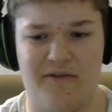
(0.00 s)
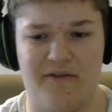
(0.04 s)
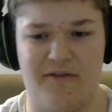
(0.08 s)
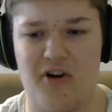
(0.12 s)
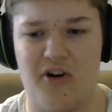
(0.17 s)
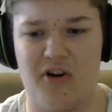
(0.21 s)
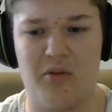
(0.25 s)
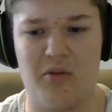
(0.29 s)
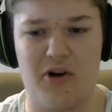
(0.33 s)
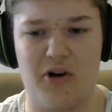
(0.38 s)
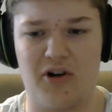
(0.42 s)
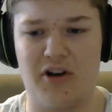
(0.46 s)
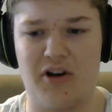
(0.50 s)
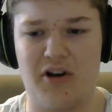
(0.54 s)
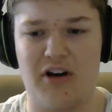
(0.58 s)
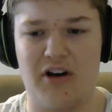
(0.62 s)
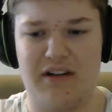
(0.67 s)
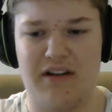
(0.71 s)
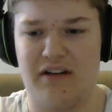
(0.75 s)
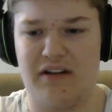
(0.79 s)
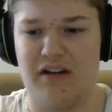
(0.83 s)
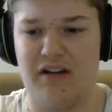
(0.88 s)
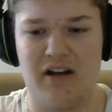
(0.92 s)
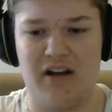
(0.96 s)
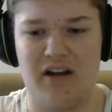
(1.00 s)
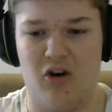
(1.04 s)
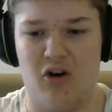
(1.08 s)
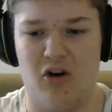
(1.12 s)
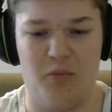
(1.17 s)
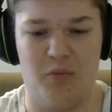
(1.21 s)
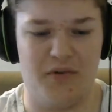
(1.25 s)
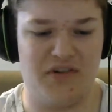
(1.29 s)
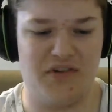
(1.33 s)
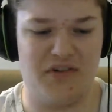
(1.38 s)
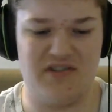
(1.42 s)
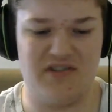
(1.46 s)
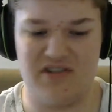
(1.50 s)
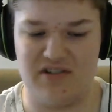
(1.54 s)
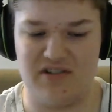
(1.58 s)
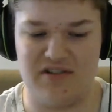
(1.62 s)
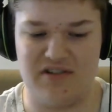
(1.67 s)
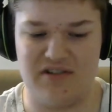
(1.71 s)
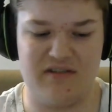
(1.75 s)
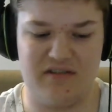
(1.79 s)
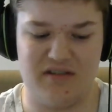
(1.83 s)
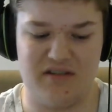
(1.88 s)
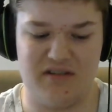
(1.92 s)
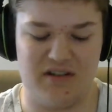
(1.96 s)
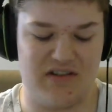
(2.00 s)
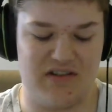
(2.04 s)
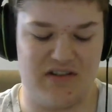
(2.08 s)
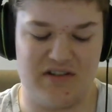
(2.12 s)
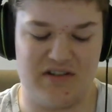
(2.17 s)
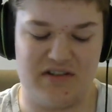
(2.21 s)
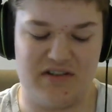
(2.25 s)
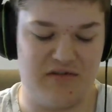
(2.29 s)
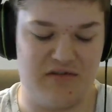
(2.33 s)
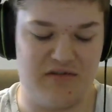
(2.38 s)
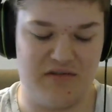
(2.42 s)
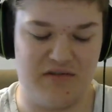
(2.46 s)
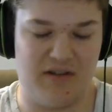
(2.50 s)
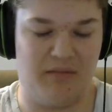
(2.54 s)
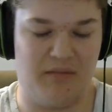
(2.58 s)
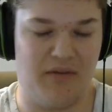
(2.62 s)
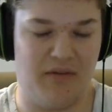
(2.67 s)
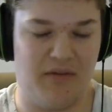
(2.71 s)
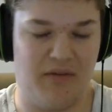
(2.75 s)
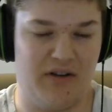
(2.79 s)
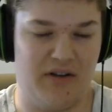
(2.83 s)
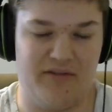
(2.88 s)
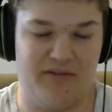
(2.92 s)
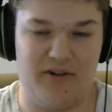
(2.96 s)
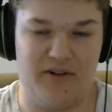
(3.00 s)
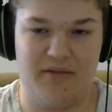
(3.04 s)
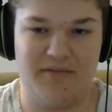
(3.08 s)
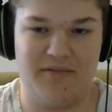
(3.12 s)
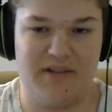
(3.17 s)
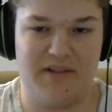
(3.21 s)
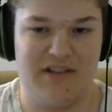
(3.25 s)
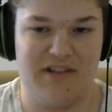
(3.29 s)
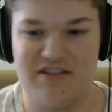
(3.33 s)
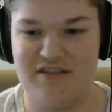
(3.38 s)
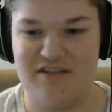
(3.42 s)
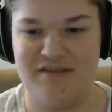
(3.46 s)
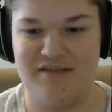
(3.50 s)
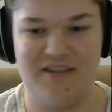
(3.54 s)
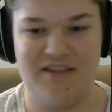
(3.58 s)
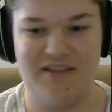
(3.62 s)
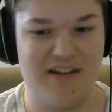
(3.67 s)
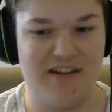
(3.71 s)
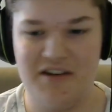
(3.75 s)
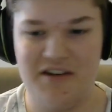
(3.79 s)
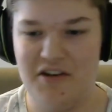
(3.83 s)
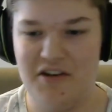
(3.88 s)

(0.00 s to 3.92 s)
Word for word: have far more content. I hope it's just they just do something different because